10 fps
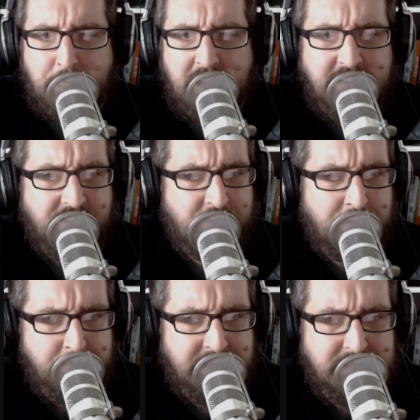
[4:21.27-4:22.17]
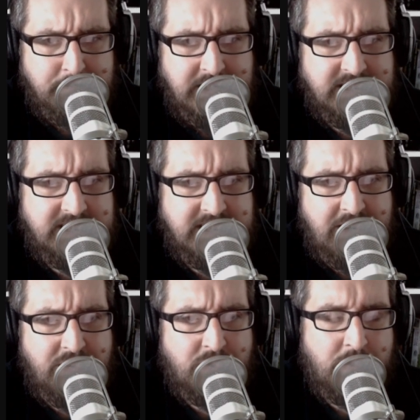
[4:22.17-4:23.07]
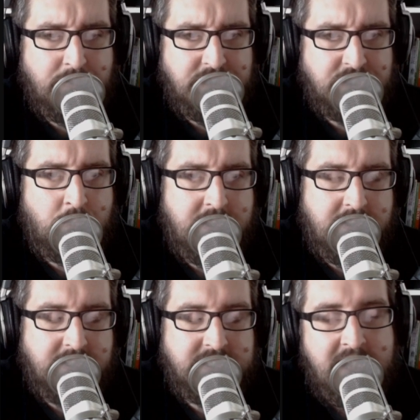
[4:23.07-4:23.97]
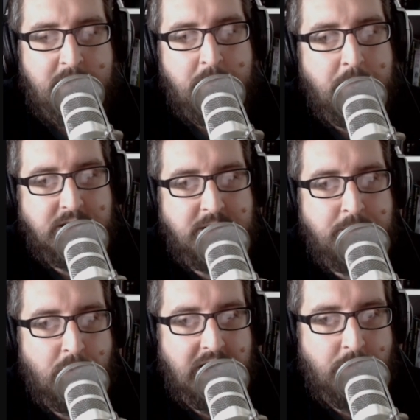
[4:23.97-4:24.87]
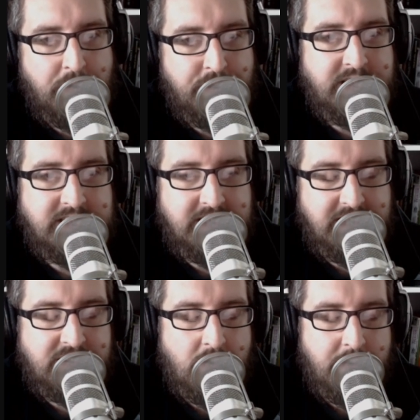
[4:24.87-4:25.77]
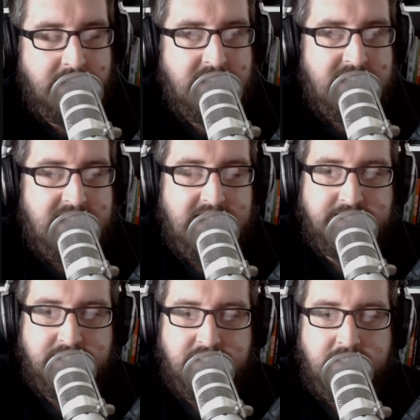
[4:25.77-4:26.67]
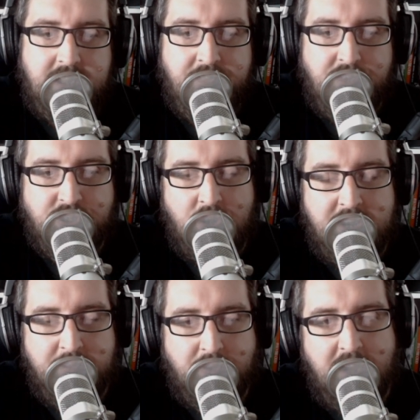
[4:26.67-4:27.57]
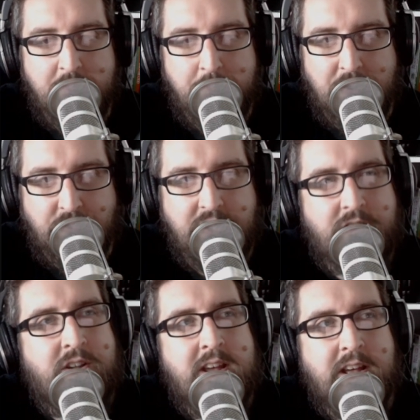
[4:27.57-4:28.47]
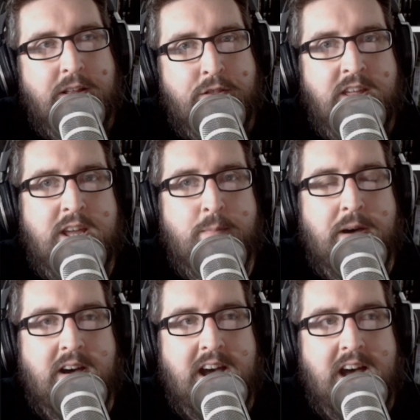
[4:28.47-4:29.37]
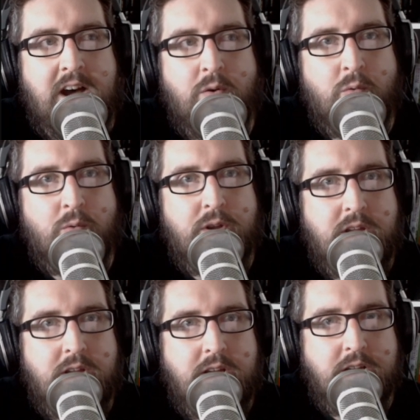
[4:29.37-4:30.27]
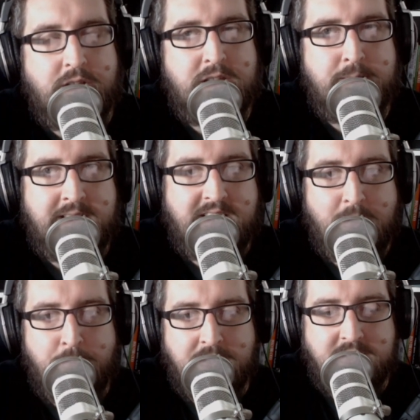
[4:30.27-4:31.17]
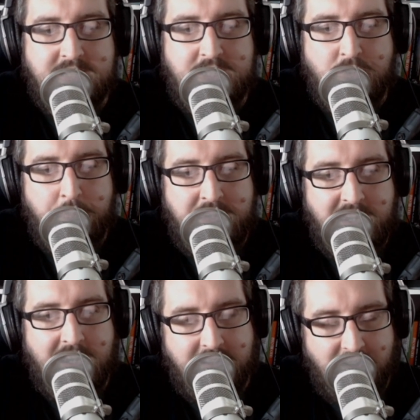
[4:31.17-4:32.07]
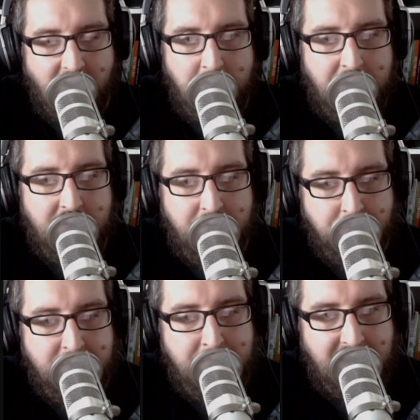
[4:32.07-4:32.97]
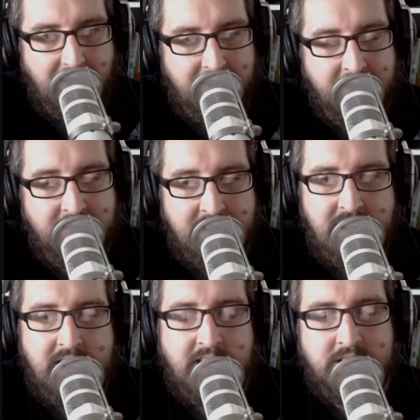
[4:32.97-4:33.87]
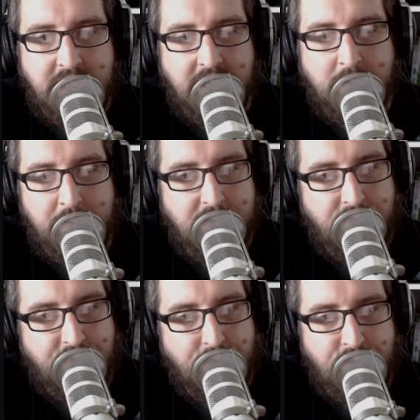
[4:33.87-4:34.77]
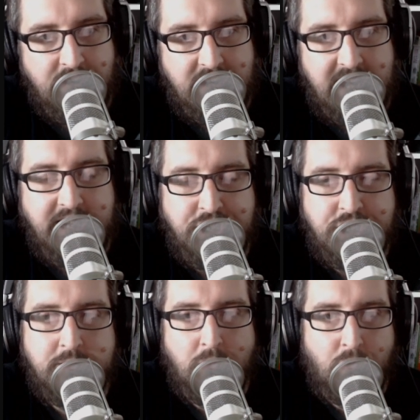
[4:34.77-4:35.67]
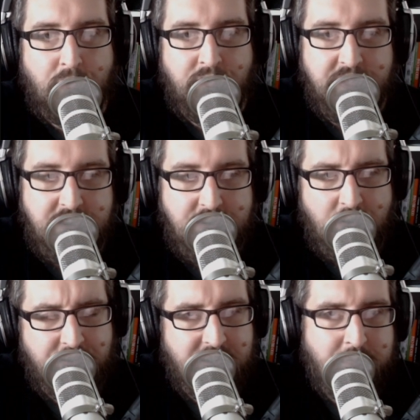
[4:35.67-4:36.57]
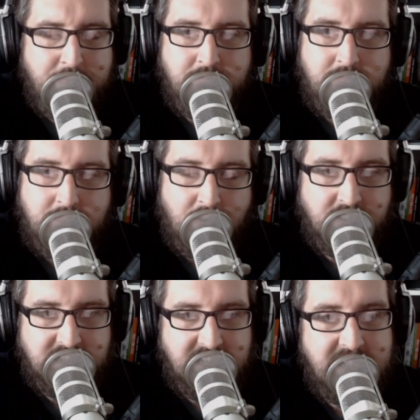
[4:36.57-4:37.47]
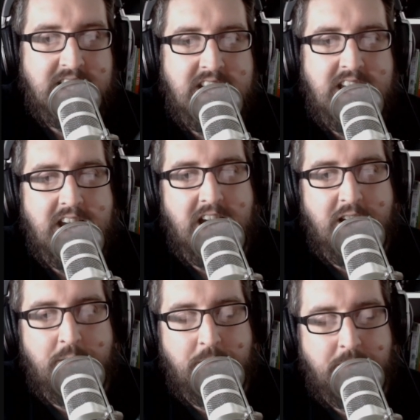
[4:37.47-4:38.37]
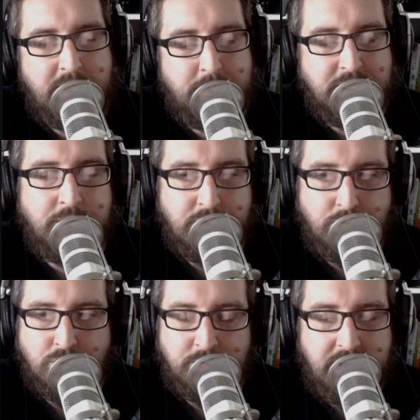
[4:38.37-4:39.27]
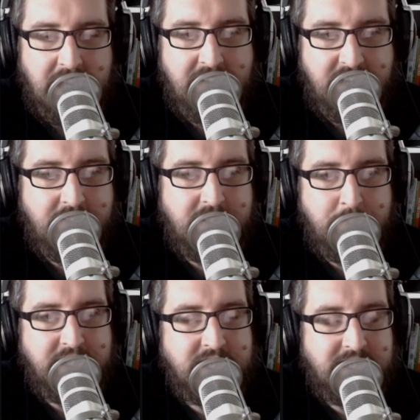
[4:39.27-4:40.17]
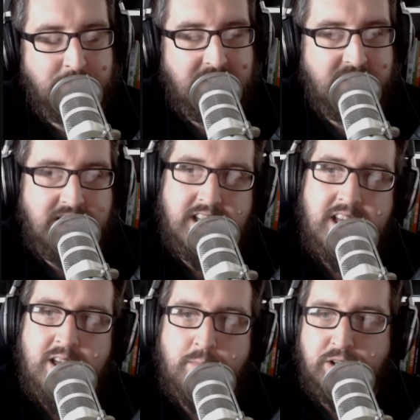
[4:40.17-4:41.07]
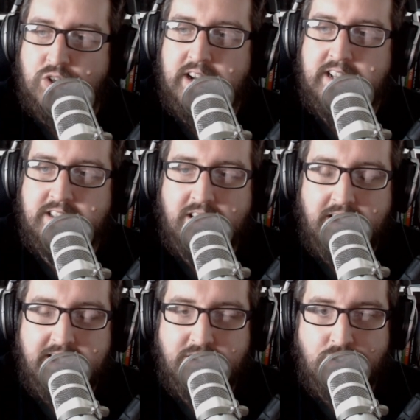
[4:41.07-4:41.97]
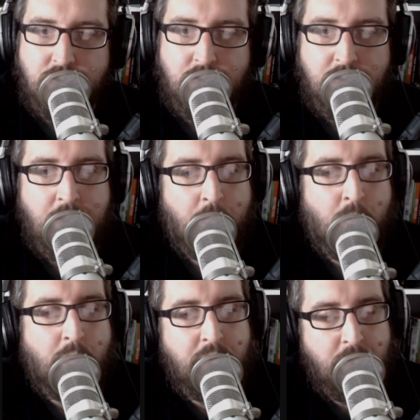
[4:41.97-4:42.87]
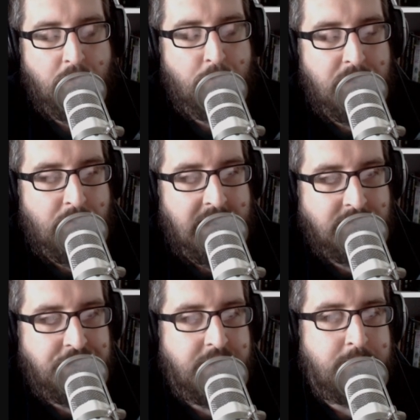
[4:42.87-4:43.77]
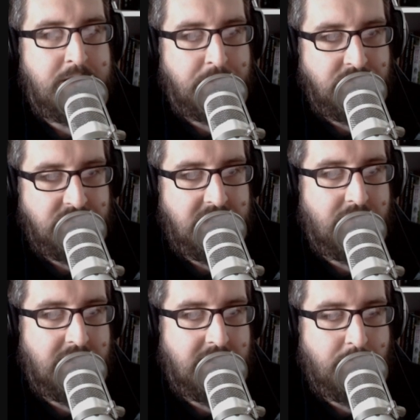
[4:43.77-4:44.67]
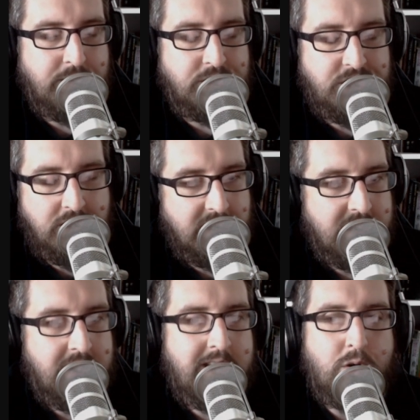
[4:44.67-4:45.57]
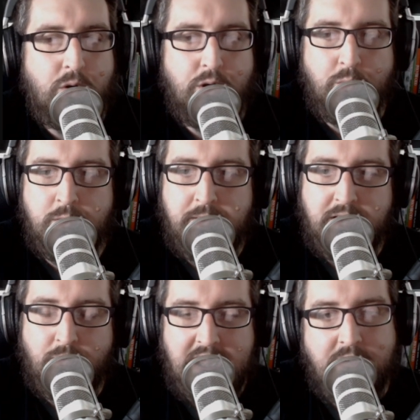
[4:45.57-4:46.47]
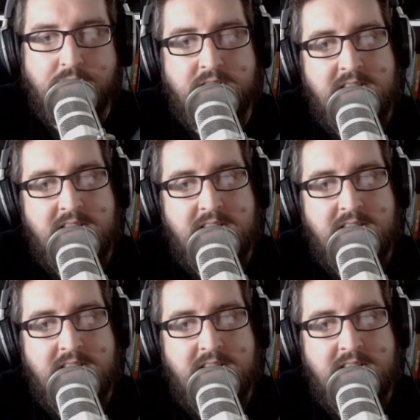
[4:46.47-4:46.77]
And there's some other bits and pieces in there as well, which is quite nice. But most importantly, one of the things that they throw in is that if you're trying to kind of build this, think about how you'd thematically build this to a particular time period within Middle-earth. So you're going to be going for the Third Age more often than not. I mean, obviously, especially with the rules that we have here and the miniatures that we have here. But try and tie it to who would be around during Bilbo's era when he was younger, or who would have been around